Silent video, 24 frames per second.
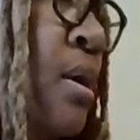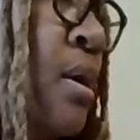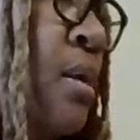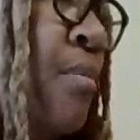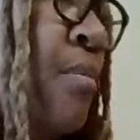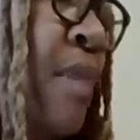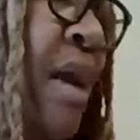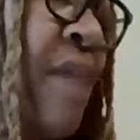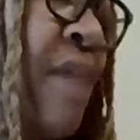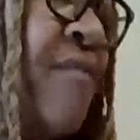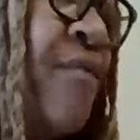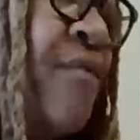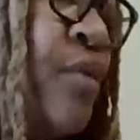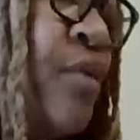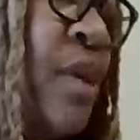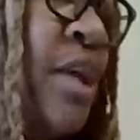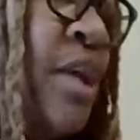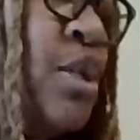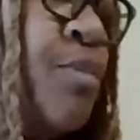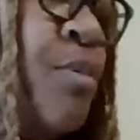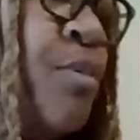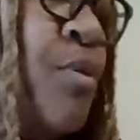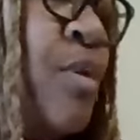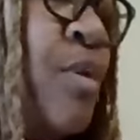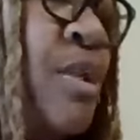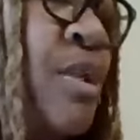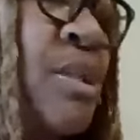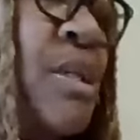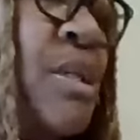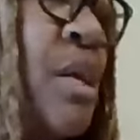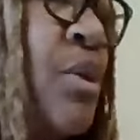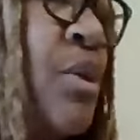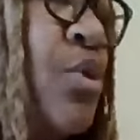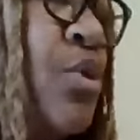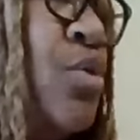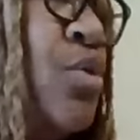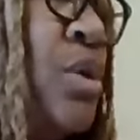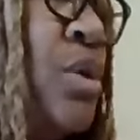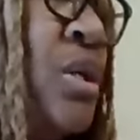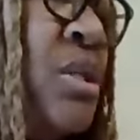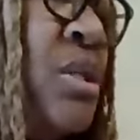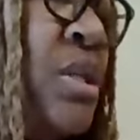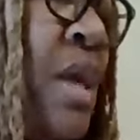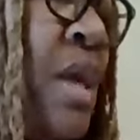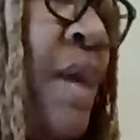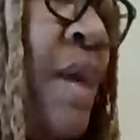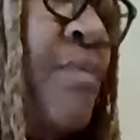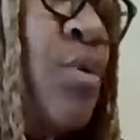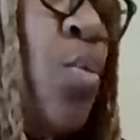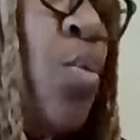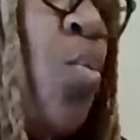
But I feel like spirit is telling you it's time to